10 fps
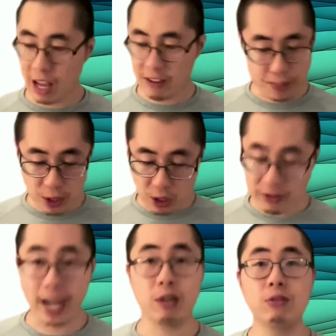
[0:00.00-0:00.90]
I have a bunch of
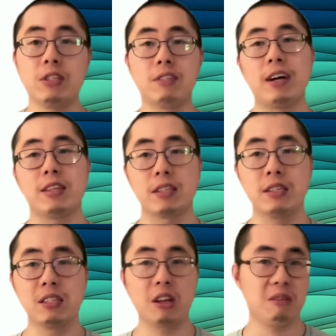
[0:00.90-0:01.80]
IoT
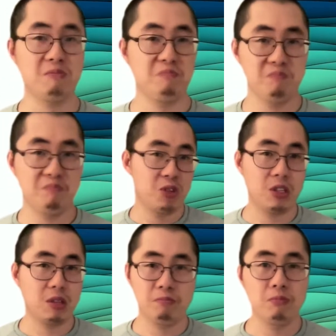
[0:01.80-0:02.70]
devices. They're
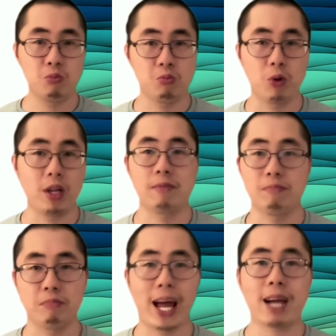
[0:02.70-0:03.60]
just
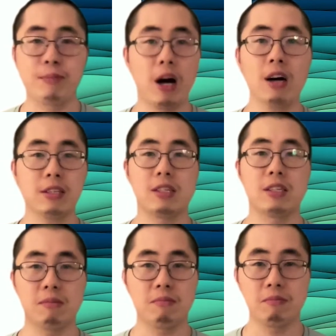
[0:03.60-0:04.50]
black
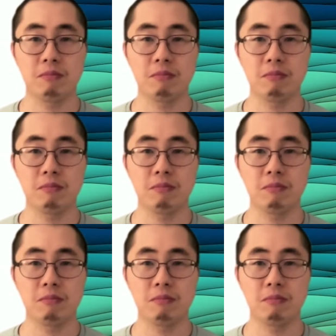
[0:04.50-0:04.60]
boxes.